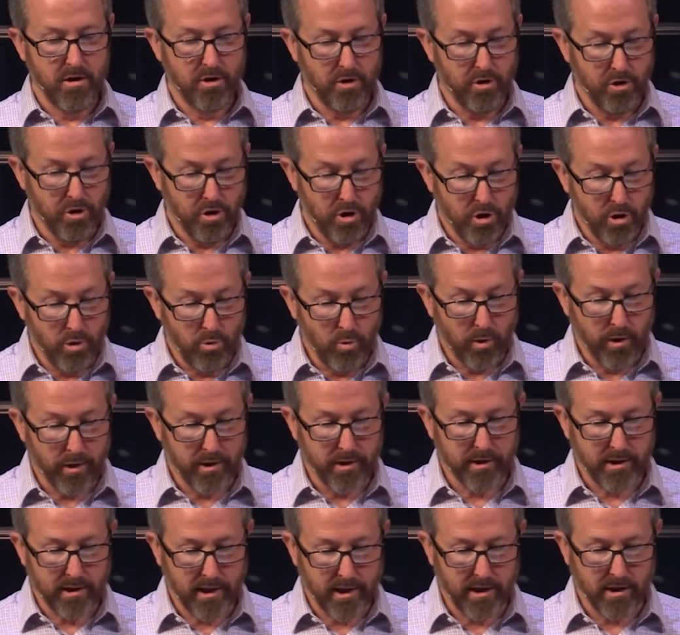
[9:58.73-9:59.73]
No
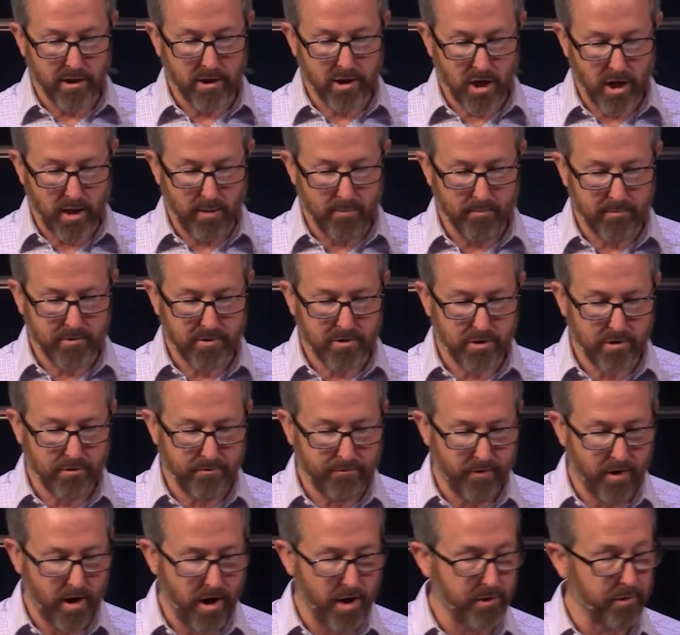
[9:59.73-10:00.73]
one can come to the
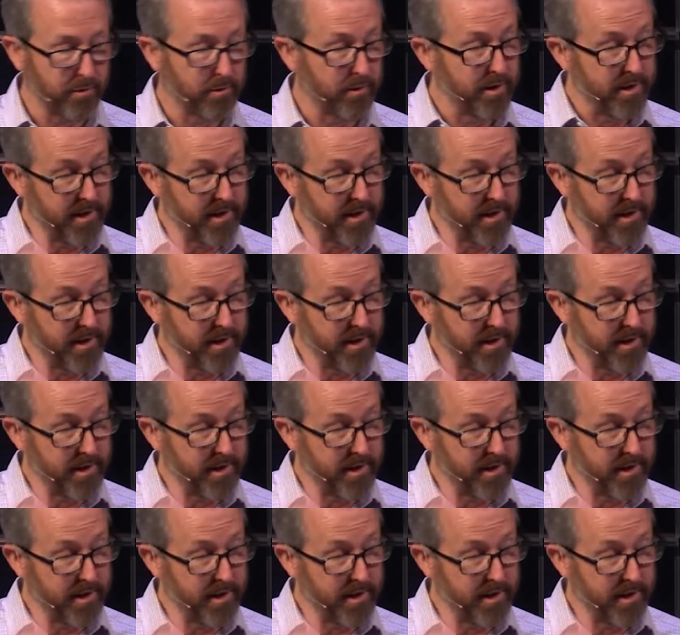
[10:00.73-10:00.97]
Father